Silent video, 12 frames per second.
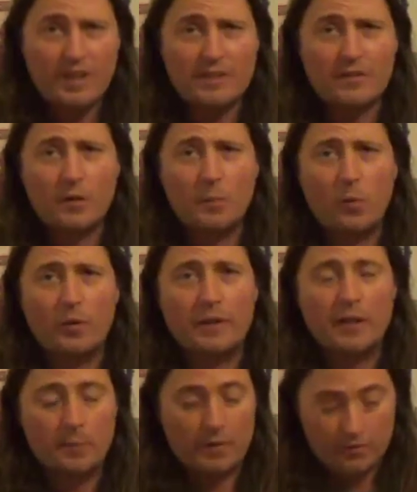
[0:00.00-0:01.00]
It's very
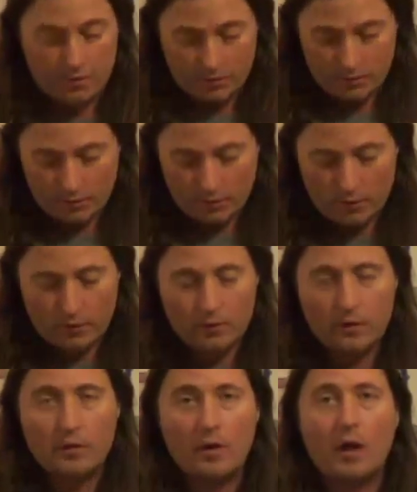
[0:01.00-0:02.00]
important to keep it in tune.
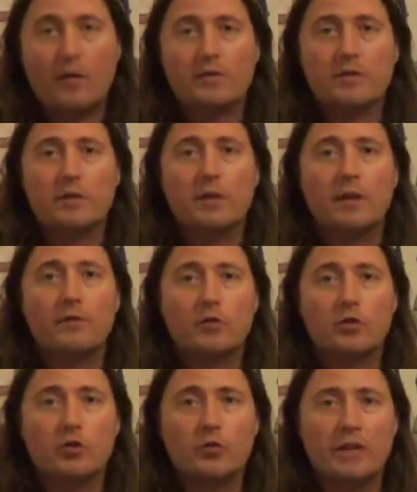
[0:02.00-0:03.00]
Obviously you have your
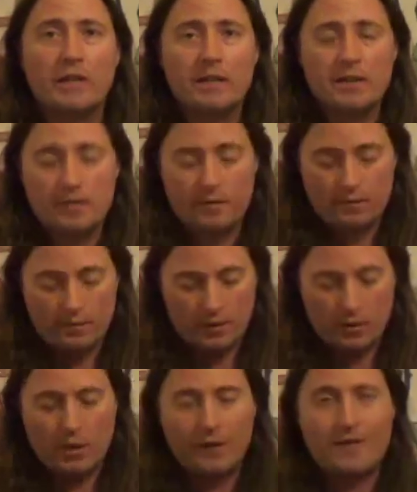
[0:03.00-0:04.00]
strings
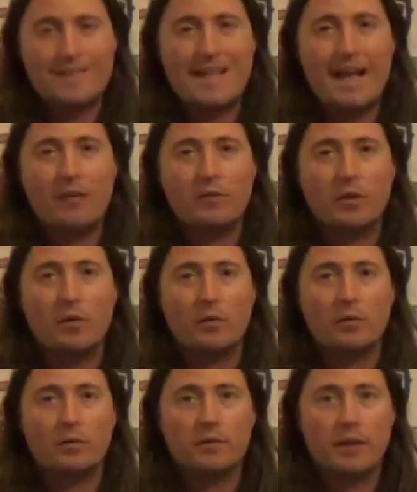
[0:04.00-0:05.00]
and you have the sound
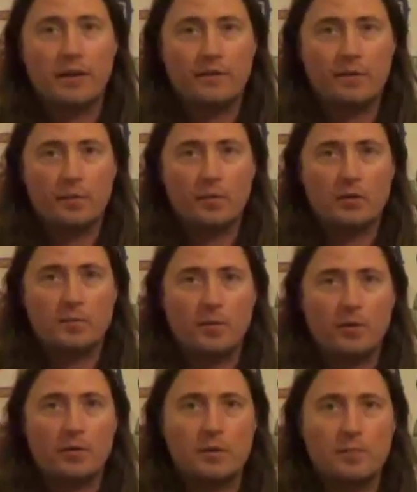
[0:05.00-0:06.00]
hole. Okay, for the most
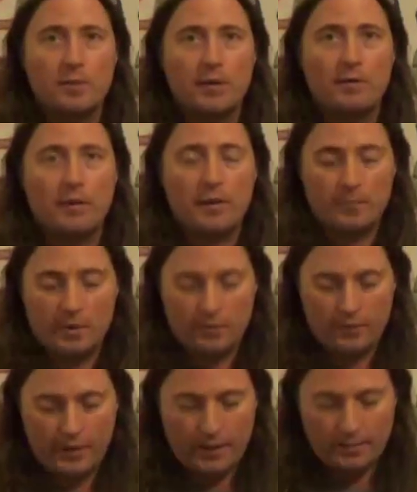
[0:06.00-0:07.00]
part you play right
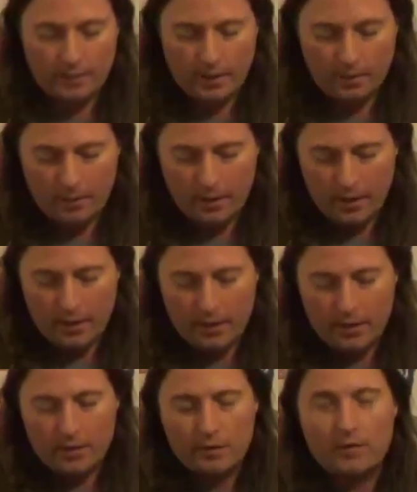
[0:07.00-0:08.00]
above that. Now,
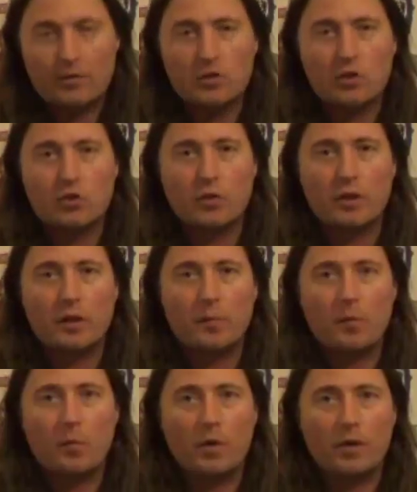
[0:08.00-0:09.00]
this is string
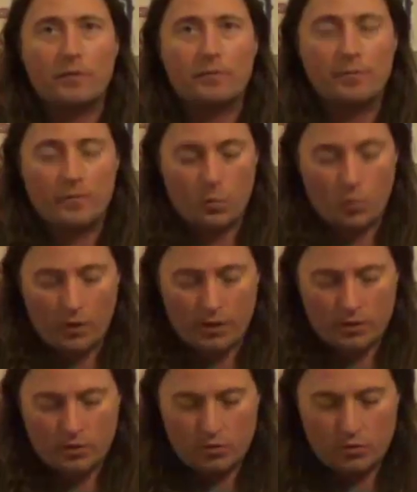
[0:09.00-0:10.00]
number 1.
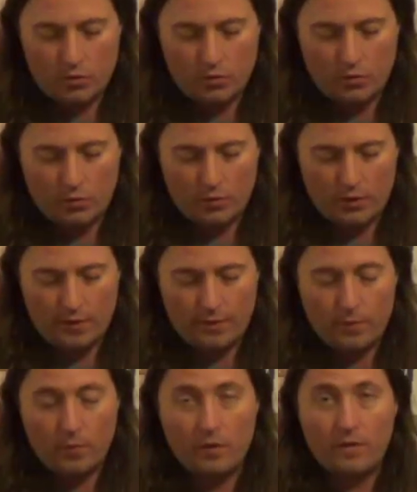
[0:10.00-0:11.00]
1, 2, 3,
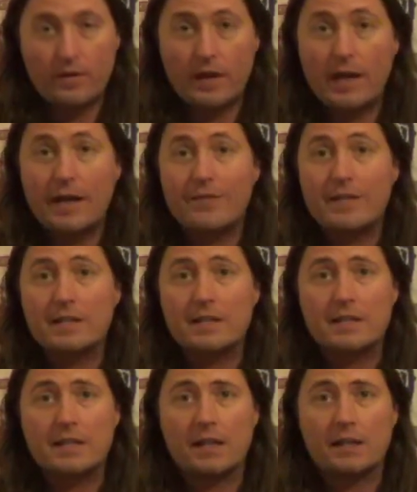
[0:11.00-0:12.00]
4, 5, and
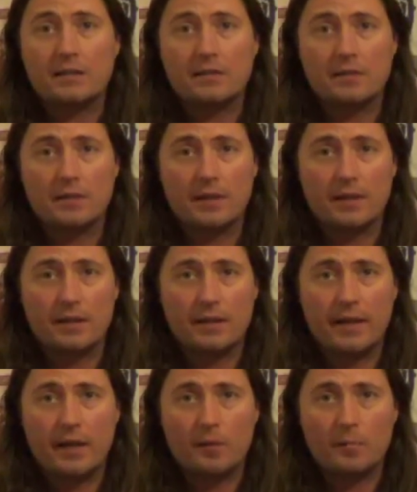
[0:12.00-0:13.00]
6.
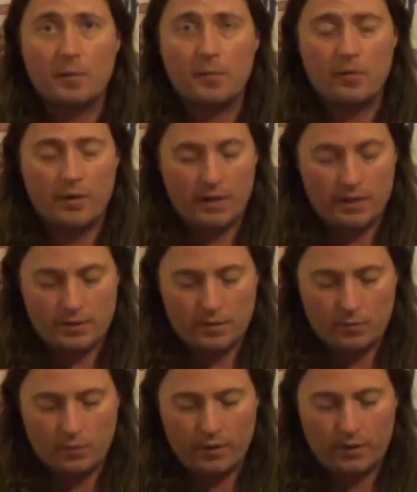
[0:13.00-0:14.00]
Get that
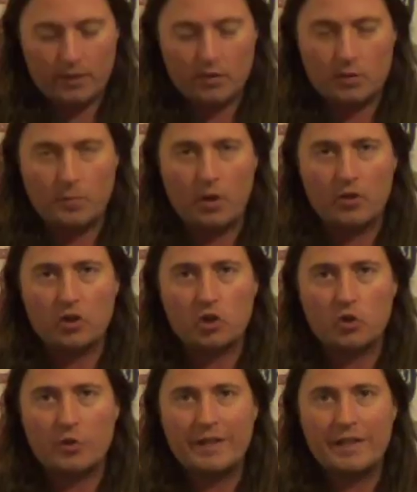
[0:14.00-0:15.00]
memorized. You want to think small
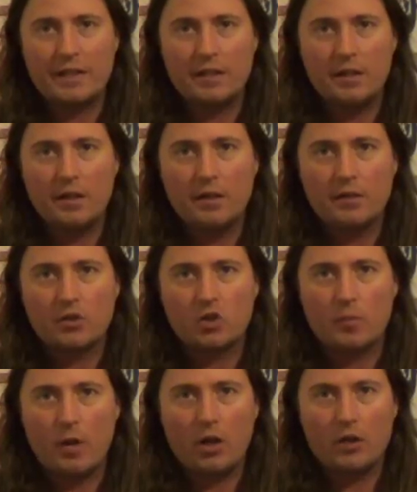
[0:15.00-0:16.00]
string,
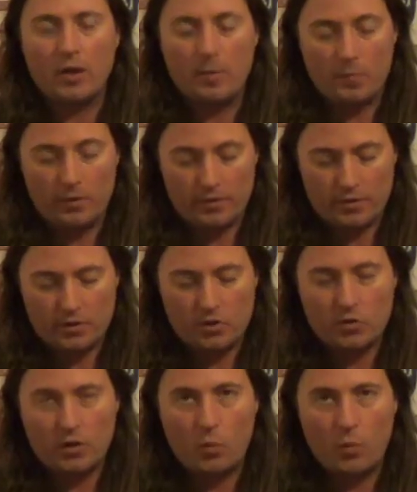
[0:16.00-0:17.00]
small number. This is
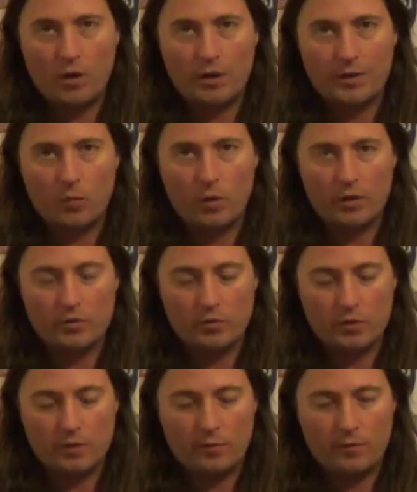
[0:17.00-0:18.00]
string 1. 1,
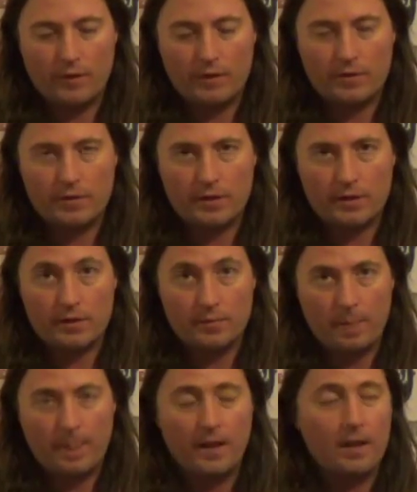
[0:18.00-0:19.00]
2, 3, 4, 5,
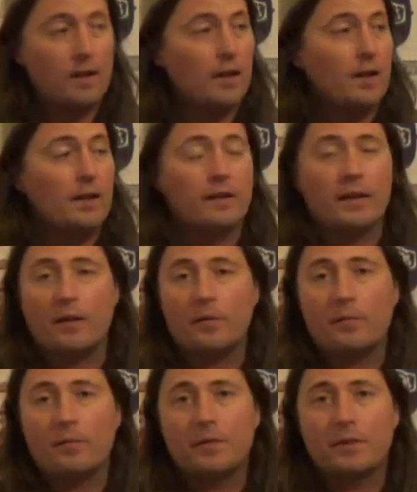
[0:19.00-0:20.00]
6.
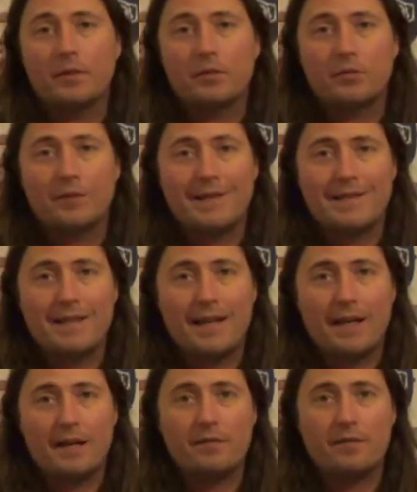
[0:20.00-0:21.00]
Now, the strings
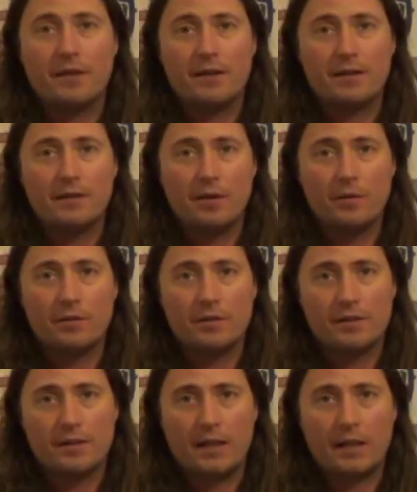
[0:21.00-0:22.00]
have note
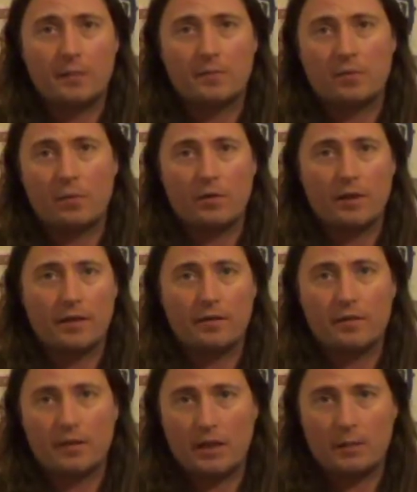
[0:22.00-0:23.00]
names or
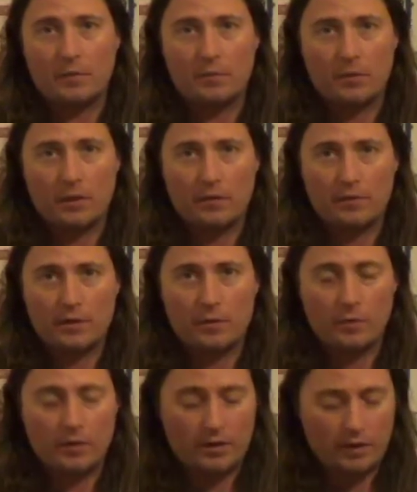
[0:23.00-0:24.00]
letter names, whatever
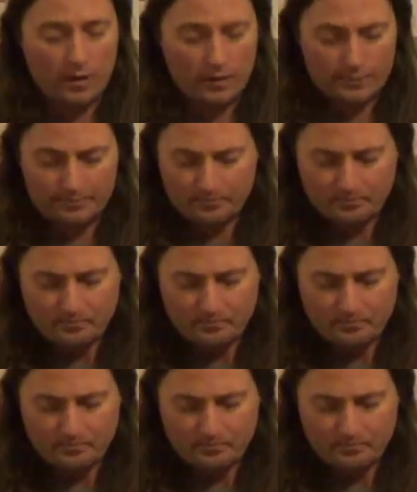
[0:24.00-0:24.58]
you want to call it.